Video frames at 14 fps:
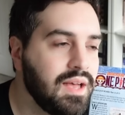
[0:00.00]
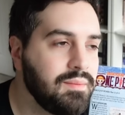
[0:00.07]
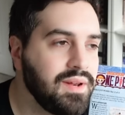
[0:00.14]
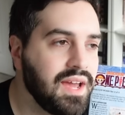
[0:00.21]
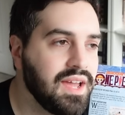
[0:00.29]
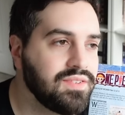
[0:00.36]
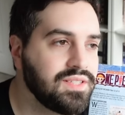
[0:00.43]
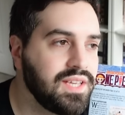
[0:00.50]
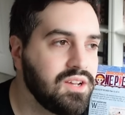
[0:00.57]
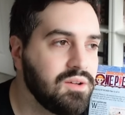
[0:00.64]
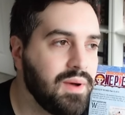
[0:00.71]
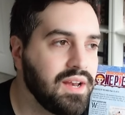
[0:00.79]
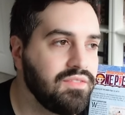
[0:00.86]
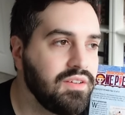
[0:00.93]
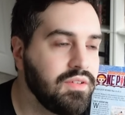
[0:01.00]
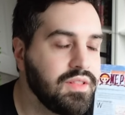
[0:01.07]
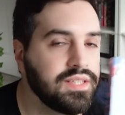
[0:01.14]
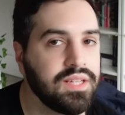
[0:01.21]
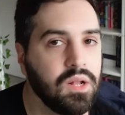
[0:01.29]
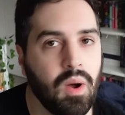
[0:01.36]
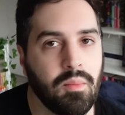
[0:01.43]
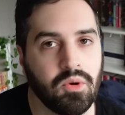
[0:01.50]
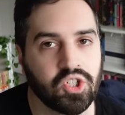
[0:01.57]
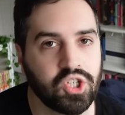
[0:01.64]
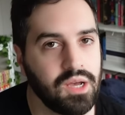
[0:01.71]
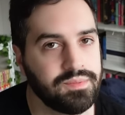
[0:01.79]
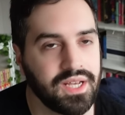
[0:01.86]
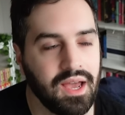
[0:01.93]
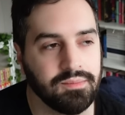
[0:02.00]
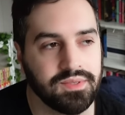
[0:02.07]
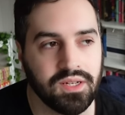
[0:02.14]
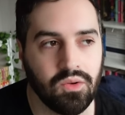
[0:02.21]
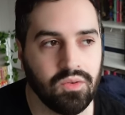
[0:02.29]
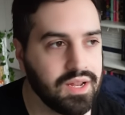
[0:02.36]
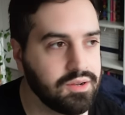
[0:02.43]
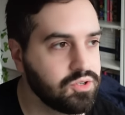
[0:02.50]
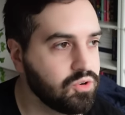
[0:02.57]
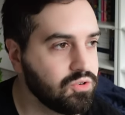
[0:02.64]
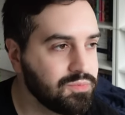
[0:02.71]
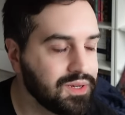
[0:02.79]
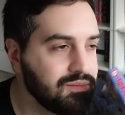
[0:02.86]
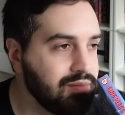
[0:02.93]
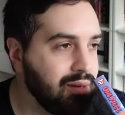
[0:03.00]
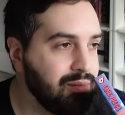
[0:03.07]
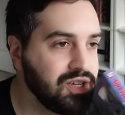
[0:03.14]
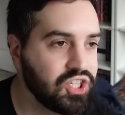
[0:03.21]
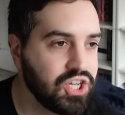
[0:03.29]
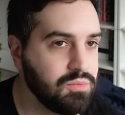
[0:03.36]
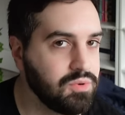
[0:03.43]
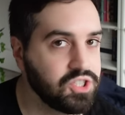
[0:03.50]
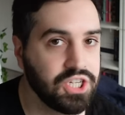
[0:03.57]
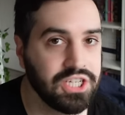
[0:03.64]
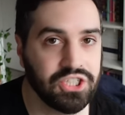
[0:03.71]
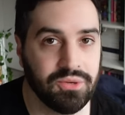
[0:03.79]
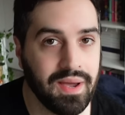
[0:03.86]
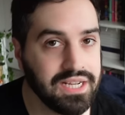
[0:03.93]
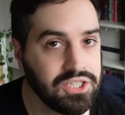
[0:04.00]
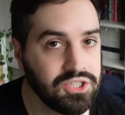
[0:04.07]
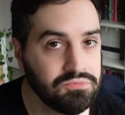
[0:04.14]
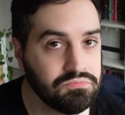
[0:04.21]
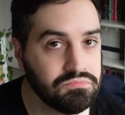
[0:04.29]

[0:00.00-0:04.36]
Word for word: that mean I have to say goodbye to Vivi? There's still one more chapter. I'm still holding out hope. Maybe she will change her mind.